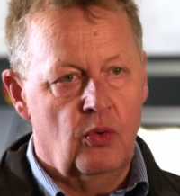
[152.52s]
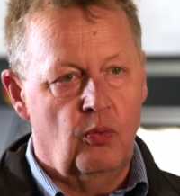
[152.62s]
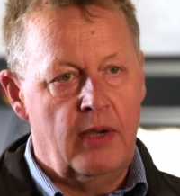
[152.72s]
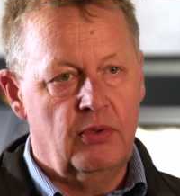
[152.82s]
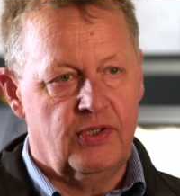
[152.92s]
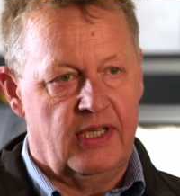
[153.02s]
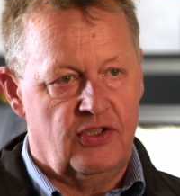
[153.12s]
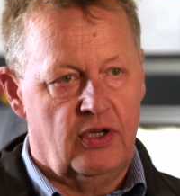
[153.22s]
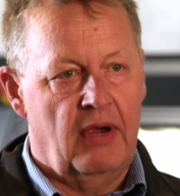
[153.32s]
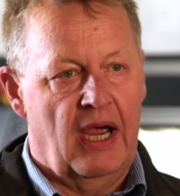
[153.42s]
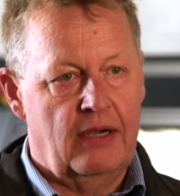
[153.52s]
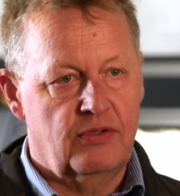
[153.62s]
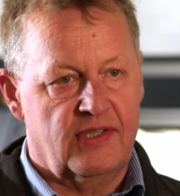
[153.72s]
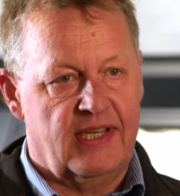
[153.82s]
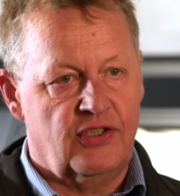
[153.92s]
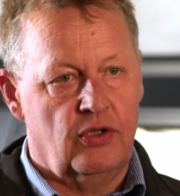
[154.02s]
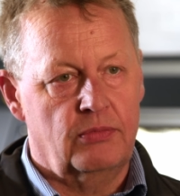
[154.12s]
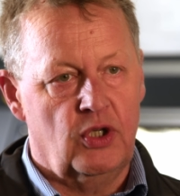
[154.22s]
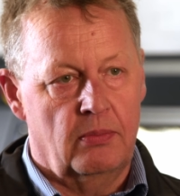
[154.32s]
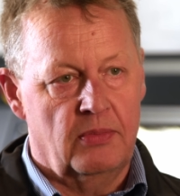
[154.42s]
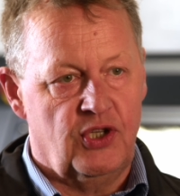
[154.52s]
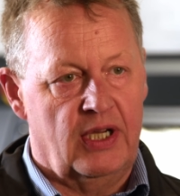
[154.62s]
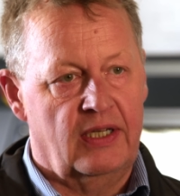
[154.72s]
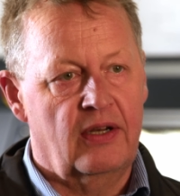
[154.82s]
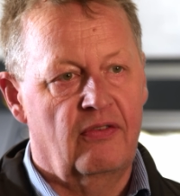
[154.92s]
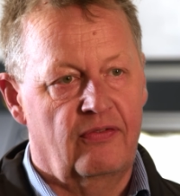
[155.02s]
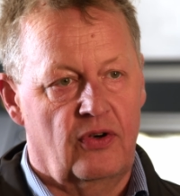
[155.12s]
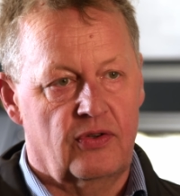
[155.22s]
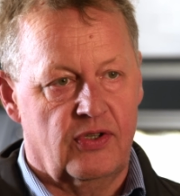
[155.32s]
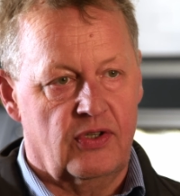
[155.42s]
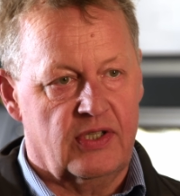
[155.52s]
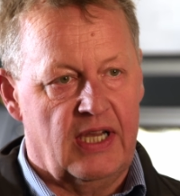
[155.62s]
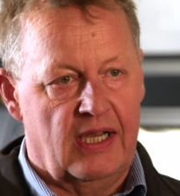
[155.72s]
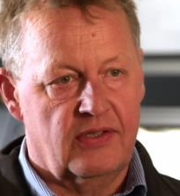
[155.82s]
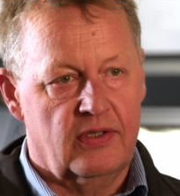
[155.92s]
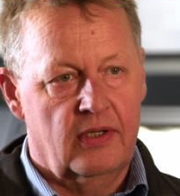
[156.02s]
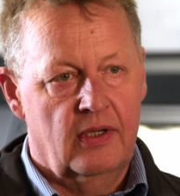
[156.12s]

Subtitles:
We will teach you how to set up your machine for success.